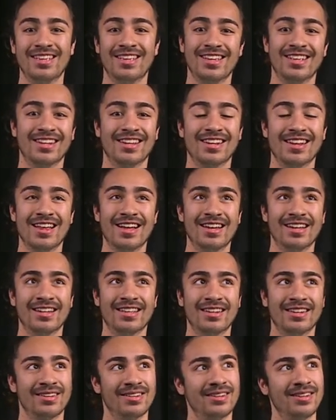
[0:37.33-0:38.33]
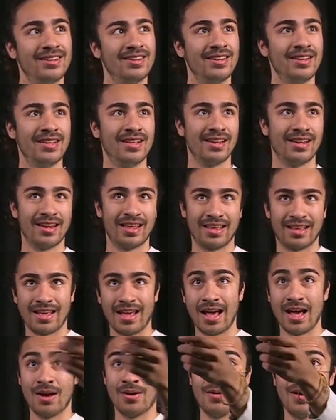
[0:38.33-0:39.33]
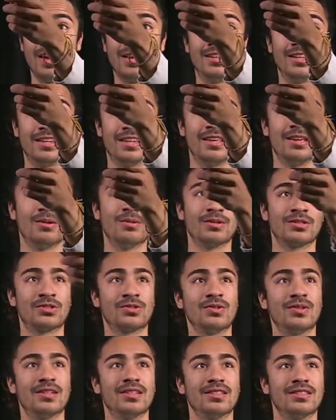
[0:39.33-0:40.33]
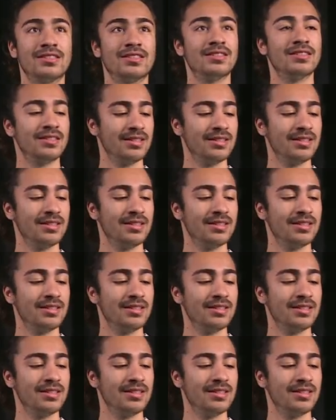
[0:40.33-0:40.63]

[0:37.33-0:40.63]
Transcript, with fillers: in a line, like how I did here with strings.